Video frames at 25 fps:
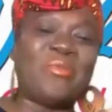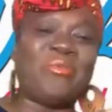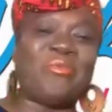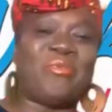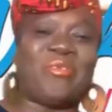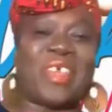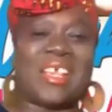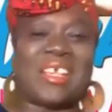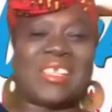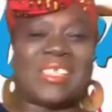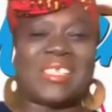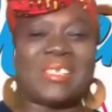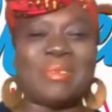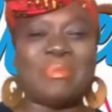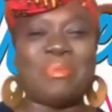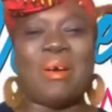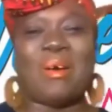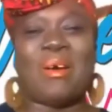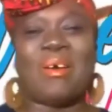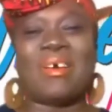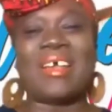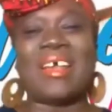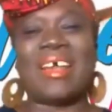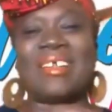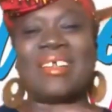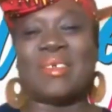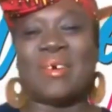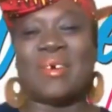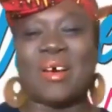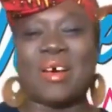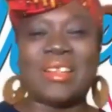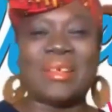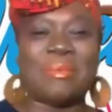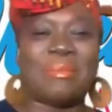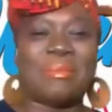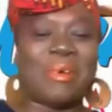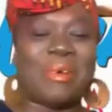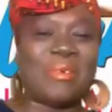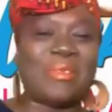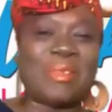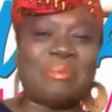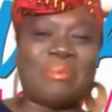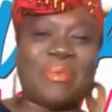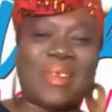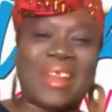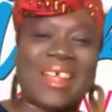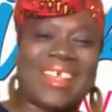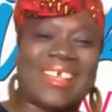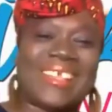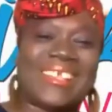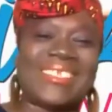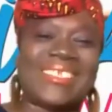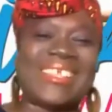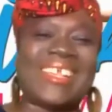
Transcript: Facebook and all about the place,